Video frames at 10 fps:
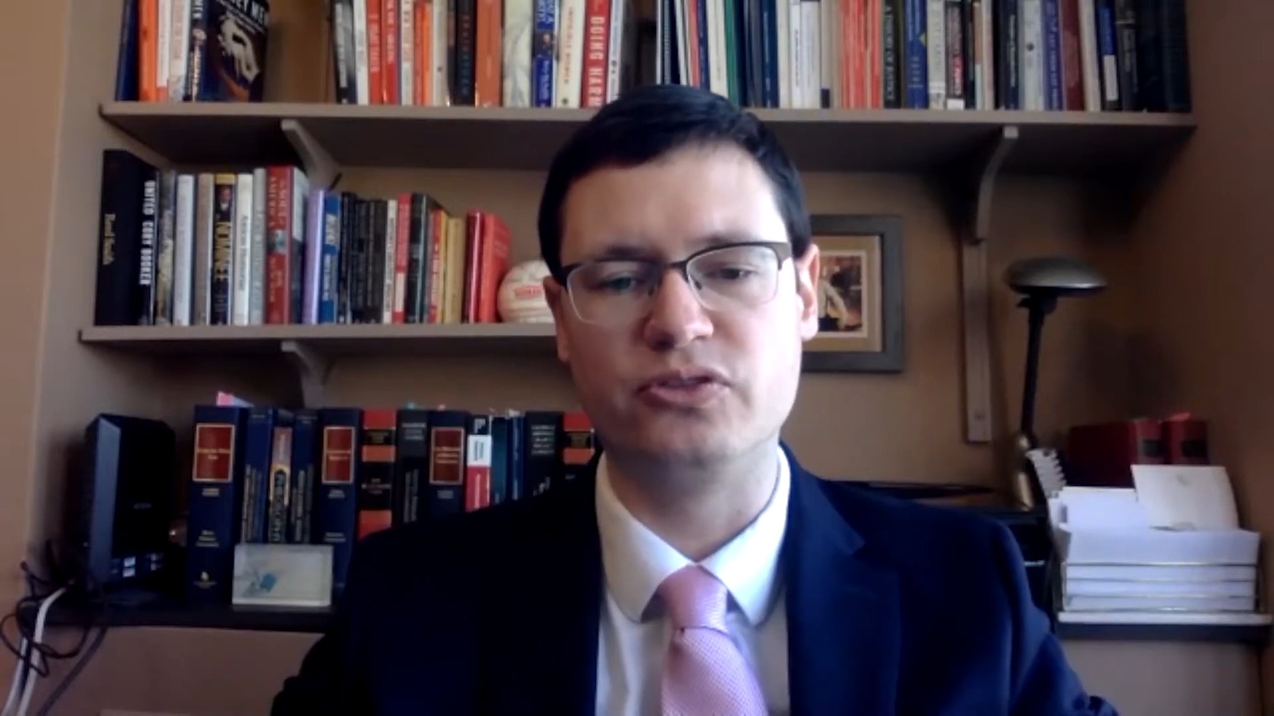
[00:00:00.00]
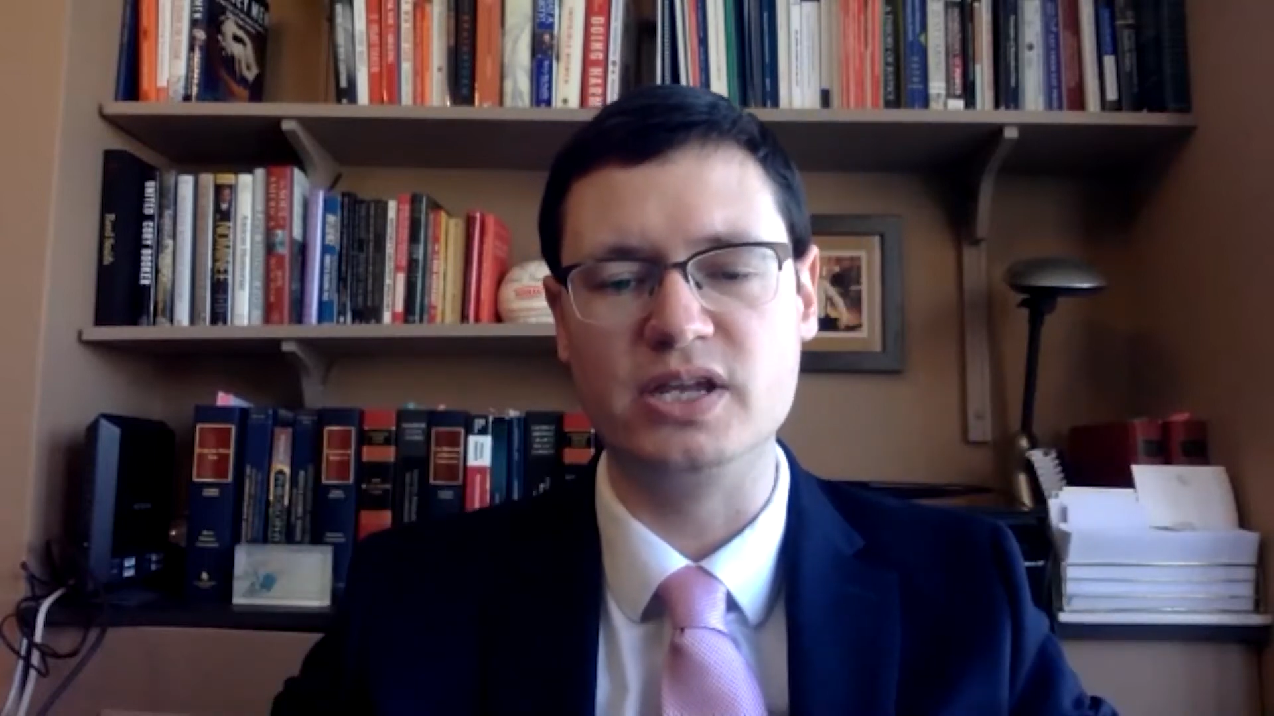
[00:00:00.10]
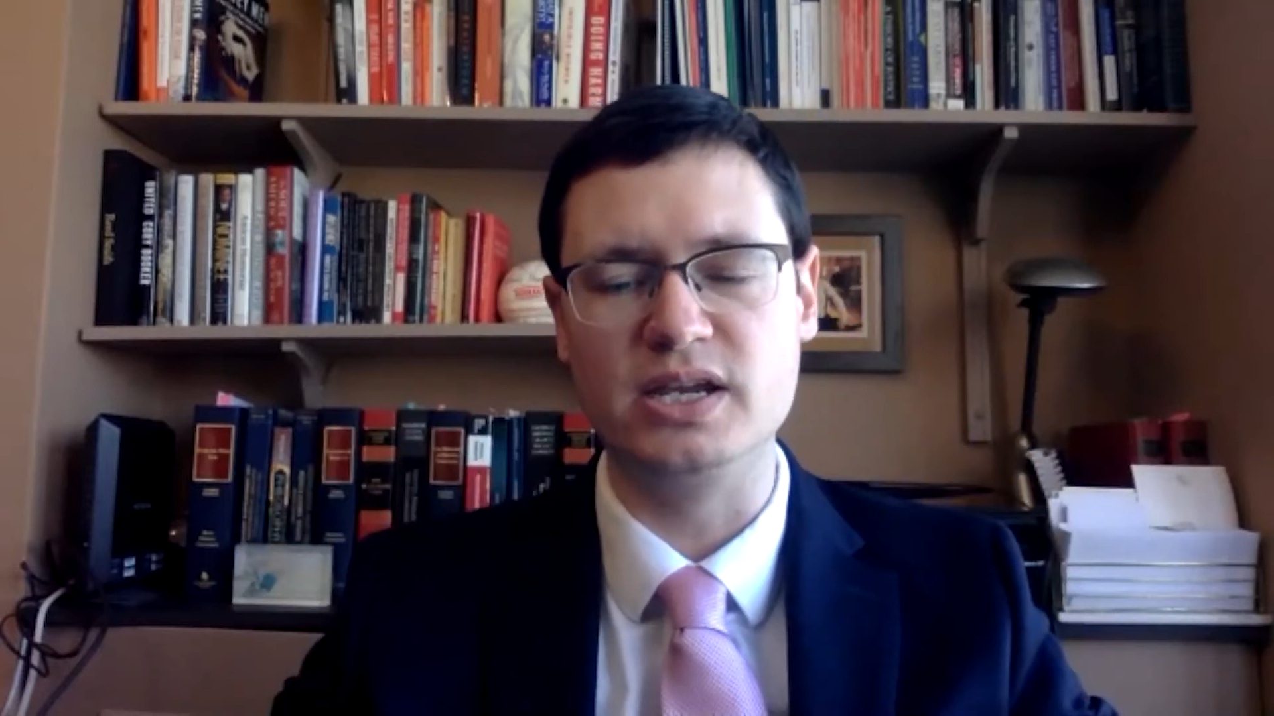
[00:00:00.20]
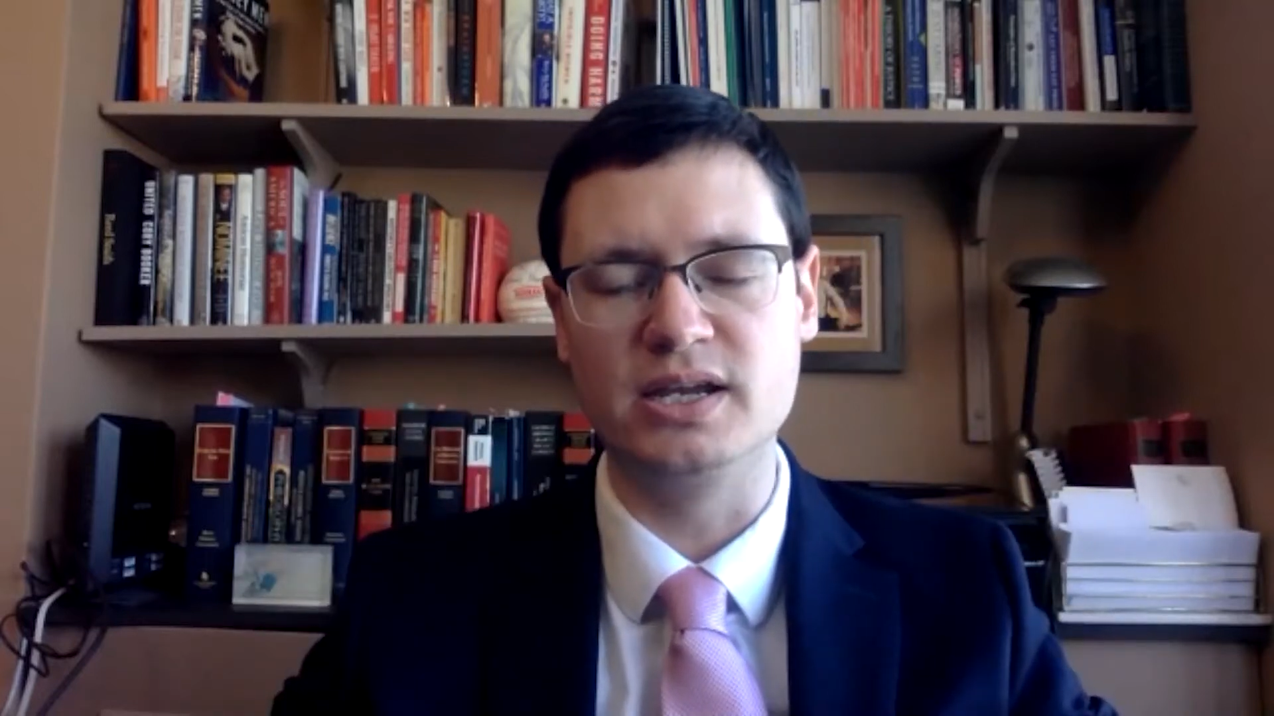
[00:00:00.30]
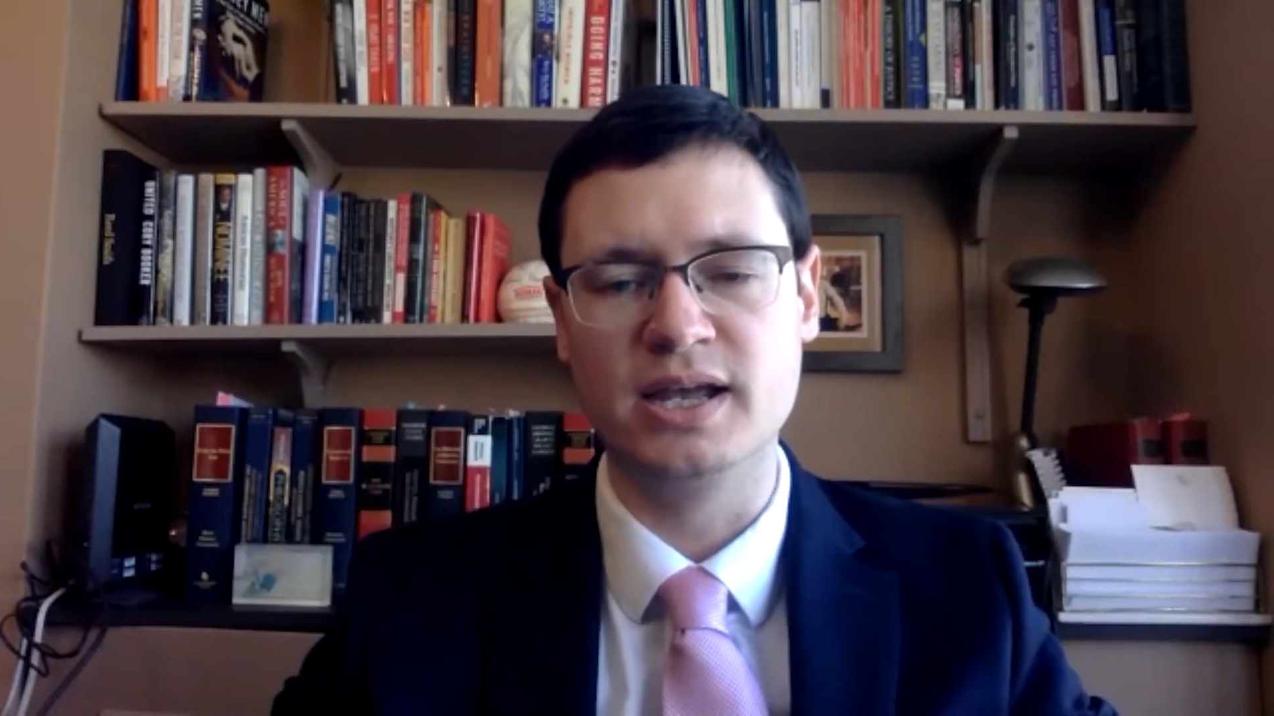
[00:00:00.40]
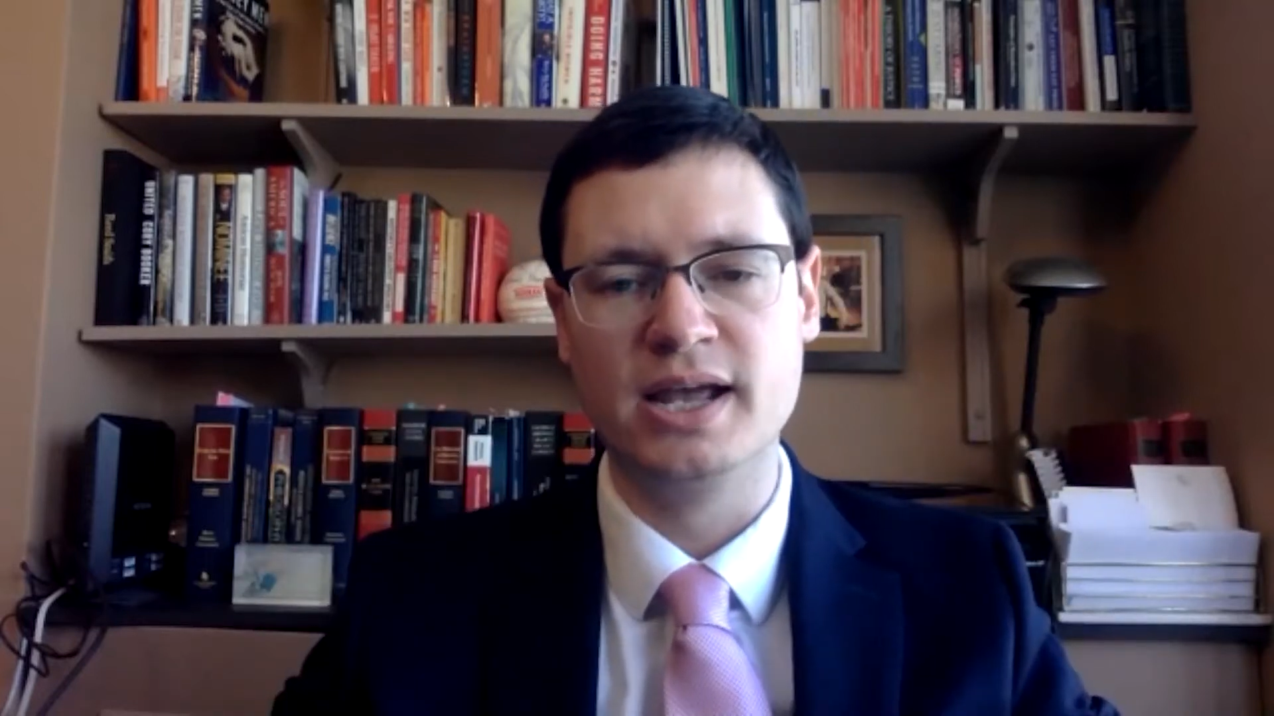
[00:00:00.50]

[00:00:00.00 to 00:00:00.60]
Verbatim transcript: the